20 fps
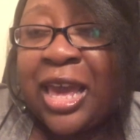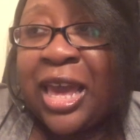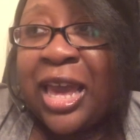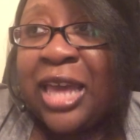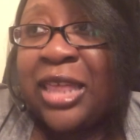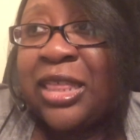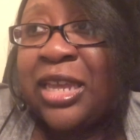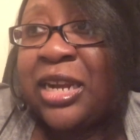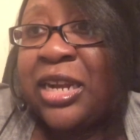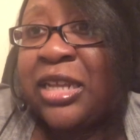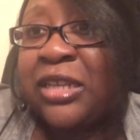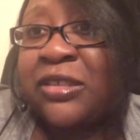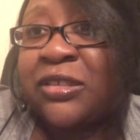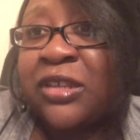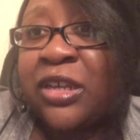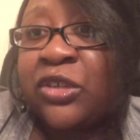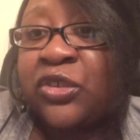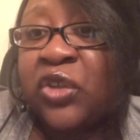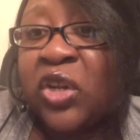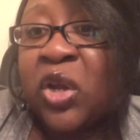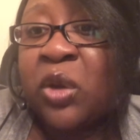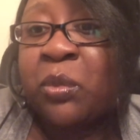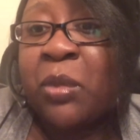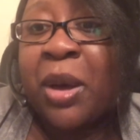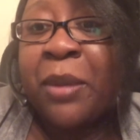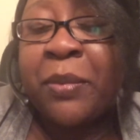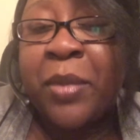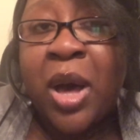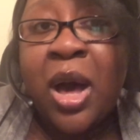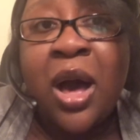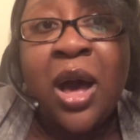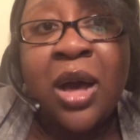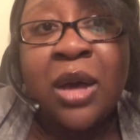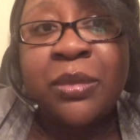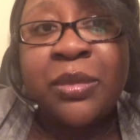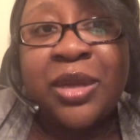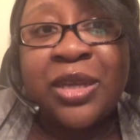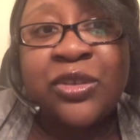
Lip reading: And then he says, you know, my mom